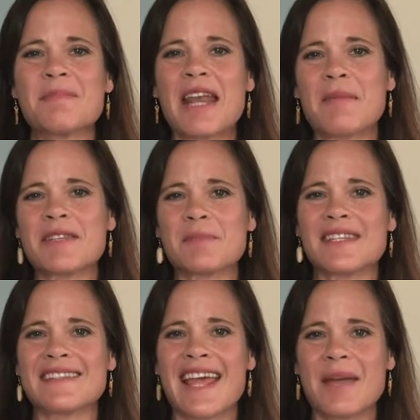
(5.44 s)
my name is
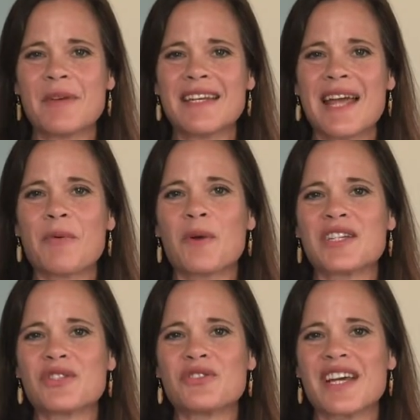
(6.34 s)
Melissa Heyman. I'm a
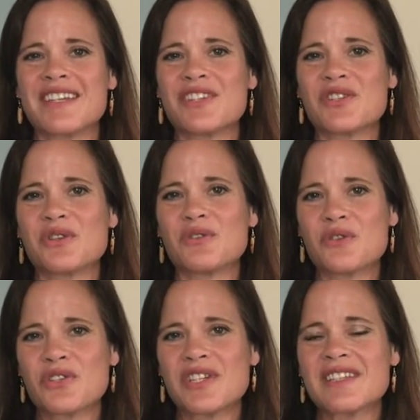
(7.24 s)
registered dietitian
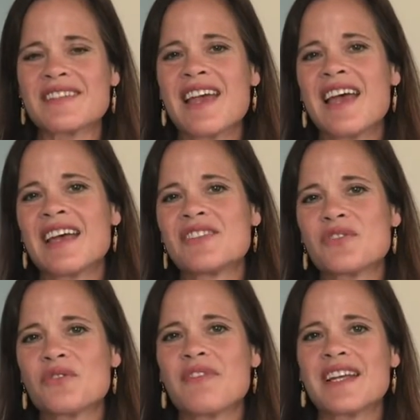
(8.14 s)
nutritionist and
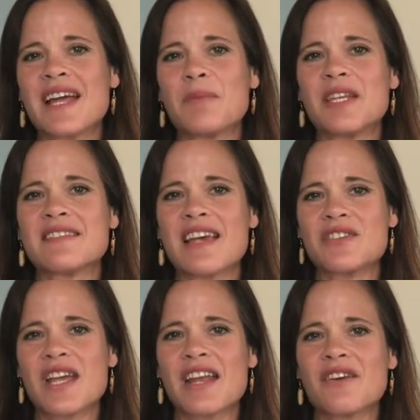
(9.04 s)
certified diabetes
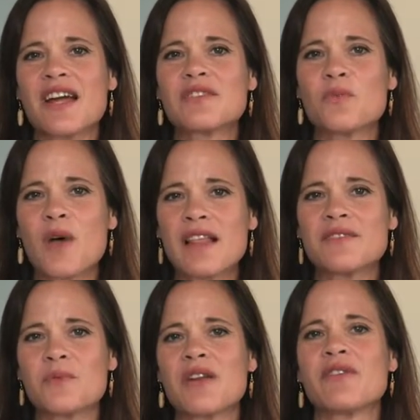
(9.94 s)
educator, as well
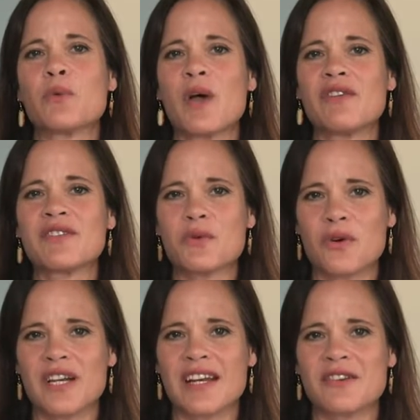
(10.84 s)
as one of your wellness
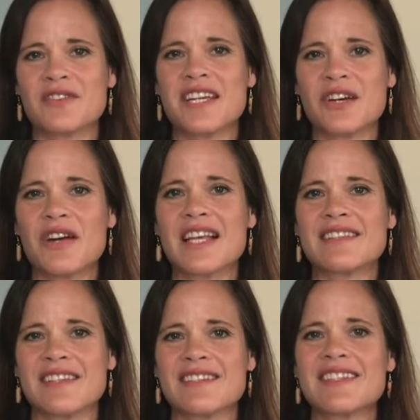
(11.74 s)
coordinators here
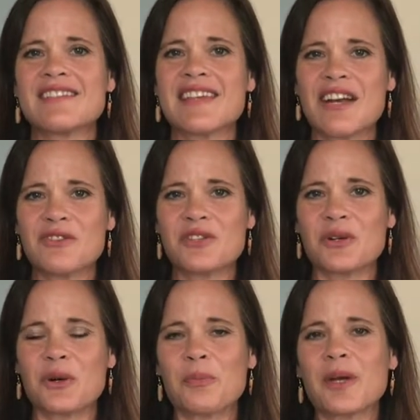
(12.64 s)
at Citizens Energy
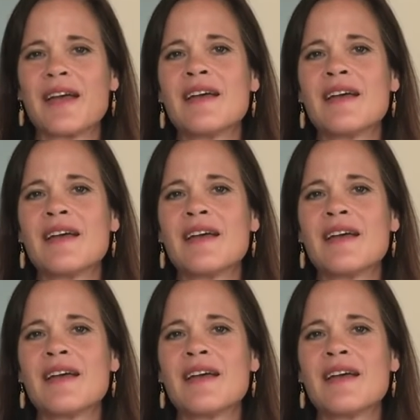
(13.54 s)
Group.